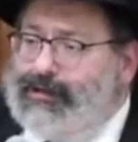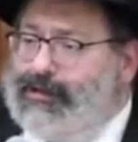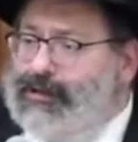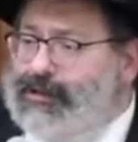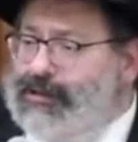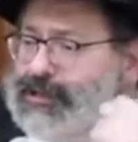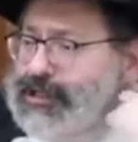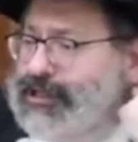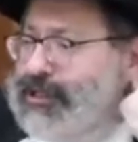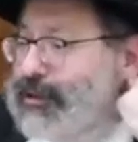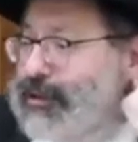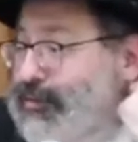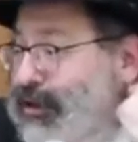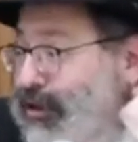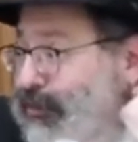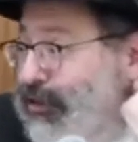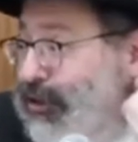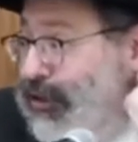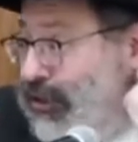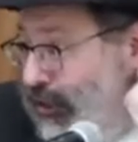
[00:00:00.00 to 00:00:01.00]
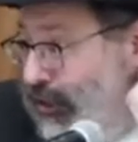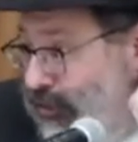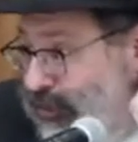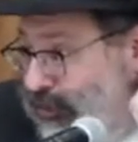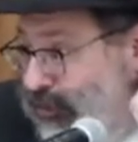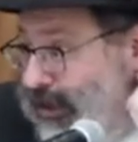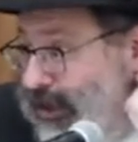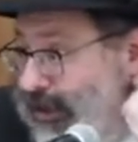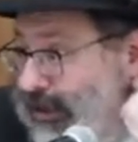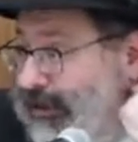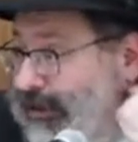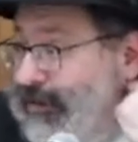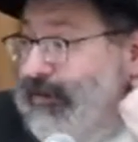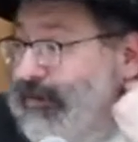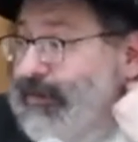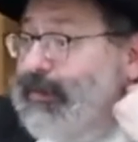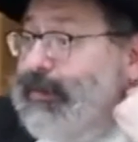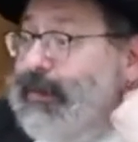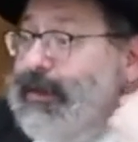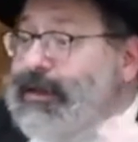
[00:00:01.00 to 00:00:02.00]
She said, people told me
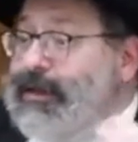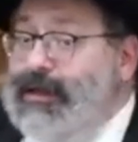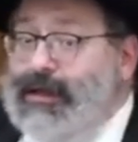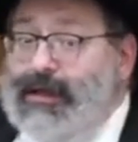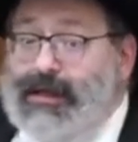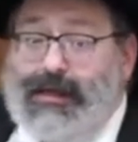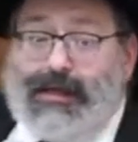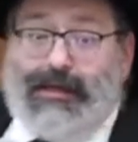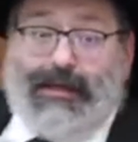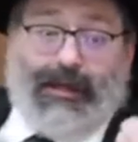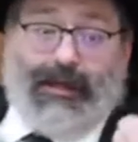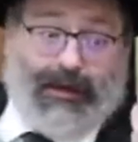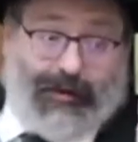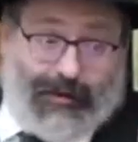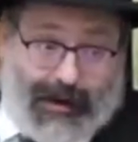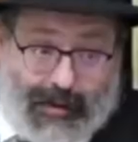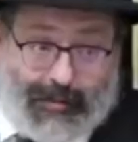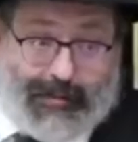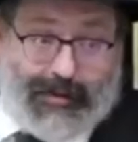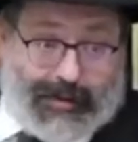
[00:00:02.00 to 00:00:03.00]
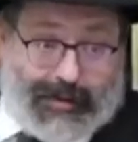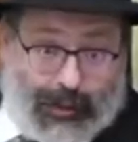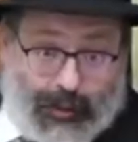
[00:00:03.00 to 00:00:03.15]
that the Rebbe is